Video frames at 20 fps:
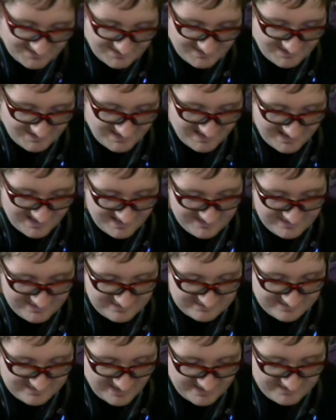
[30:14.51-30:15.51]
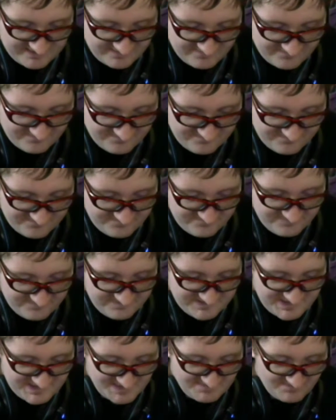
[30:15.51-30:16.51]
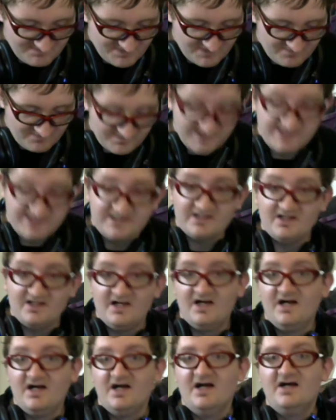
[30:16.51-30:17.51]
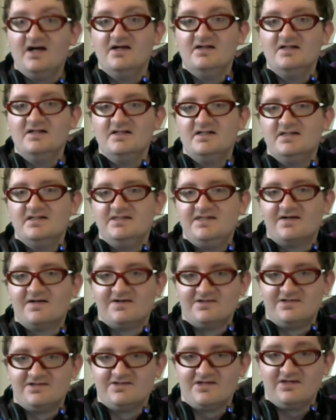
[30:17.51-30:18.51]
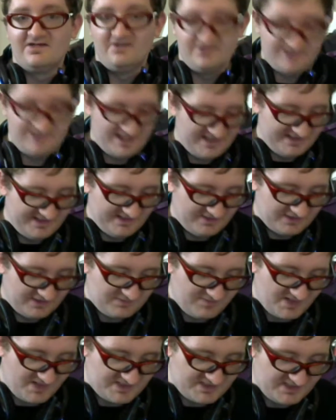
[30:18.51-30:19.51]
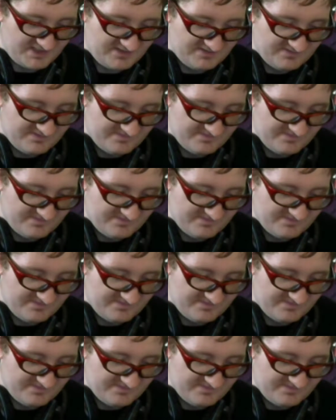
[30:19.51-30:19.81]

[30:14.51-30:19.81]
And then kind of somewhat weak diligence, understanding, and expression.